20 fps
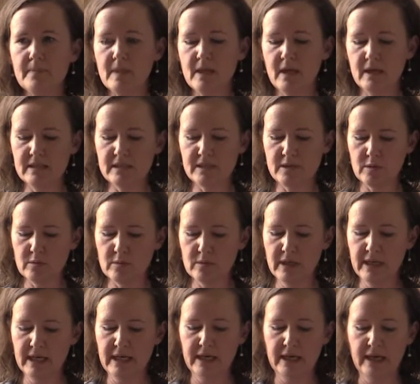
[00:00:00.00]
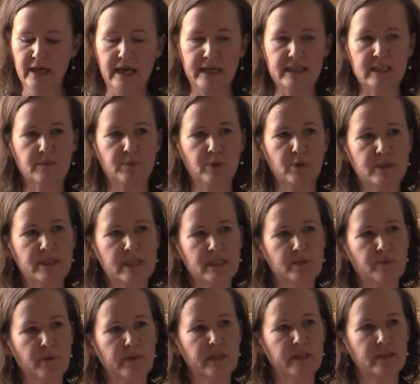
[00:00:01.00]
And so I suppose
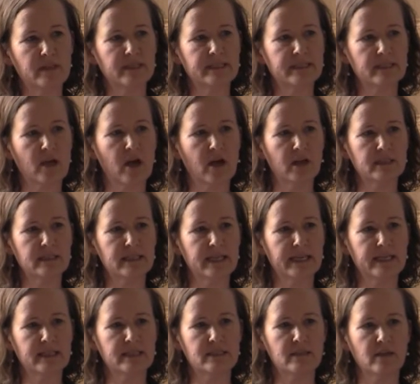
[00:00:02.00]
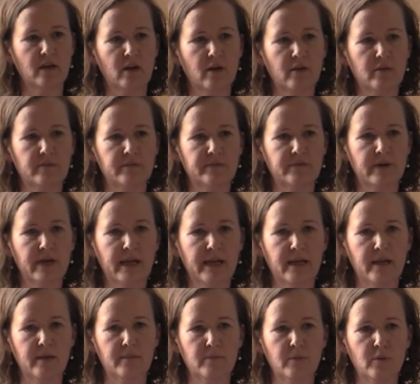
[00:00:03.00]
it's within this context of,
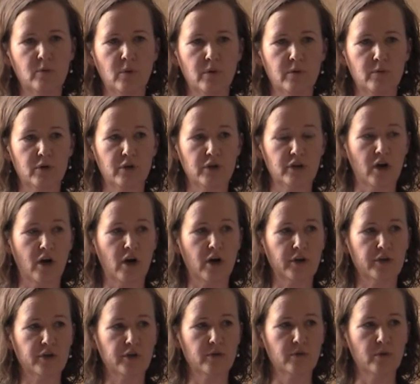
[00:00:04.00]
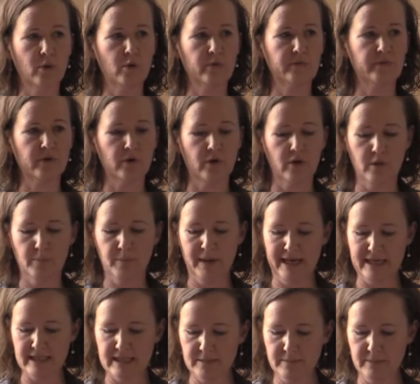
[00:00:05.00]
one could argue, overall
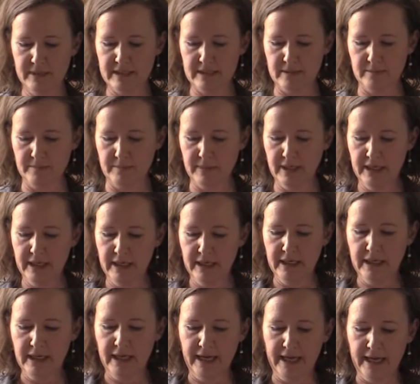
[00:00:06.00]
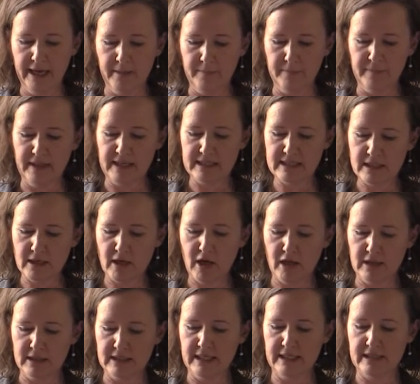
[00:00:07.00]
pessimism. That's a
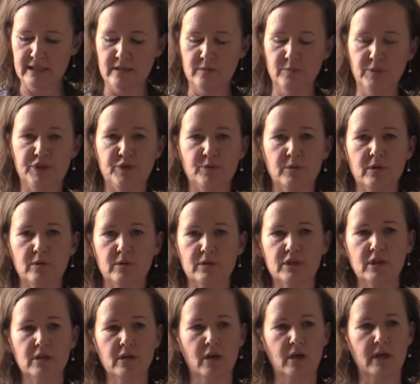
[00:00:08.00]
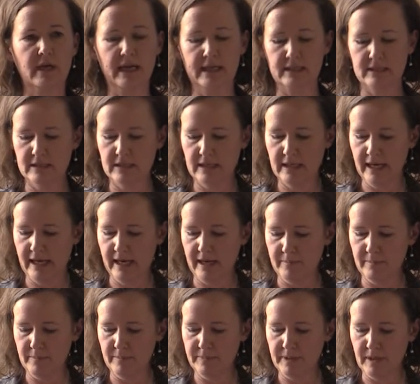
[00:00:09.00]
context in which we're going to look at
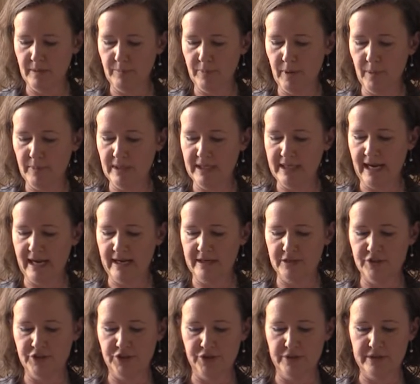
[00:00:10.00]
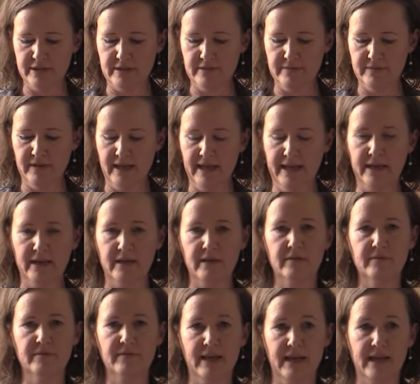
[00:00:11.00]
the public attitudes to flag
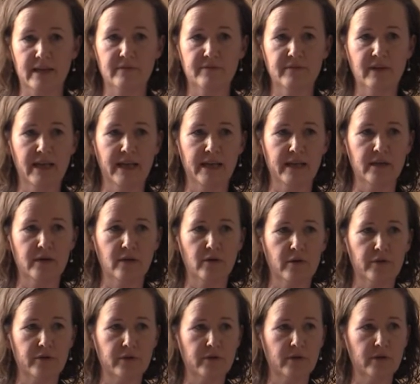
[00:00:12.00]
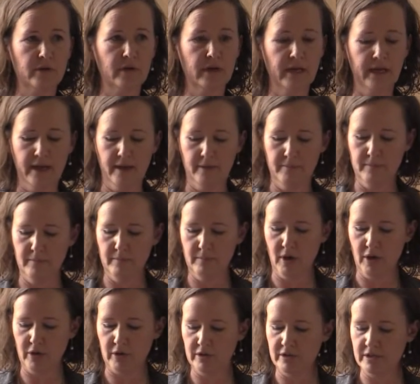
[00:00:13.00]
flying and other
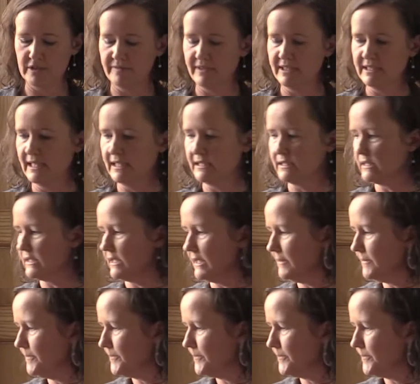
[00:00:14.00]
markers of identity.